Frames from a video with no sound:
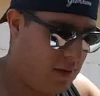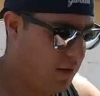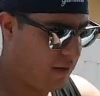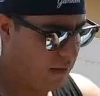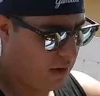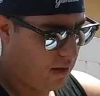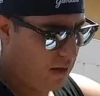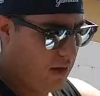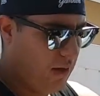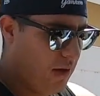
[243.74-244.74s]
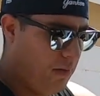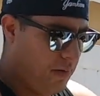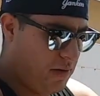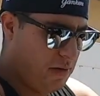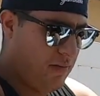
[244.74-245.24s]
that aside. Now you're going to
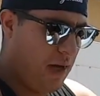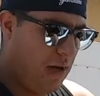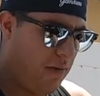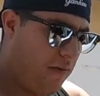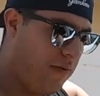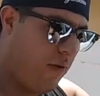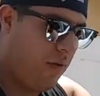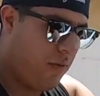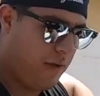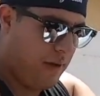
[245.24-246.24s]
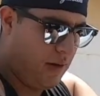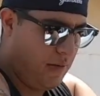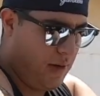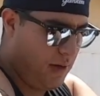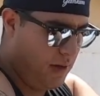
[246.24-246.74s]
push the battery forward that
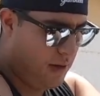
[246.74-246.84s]
way.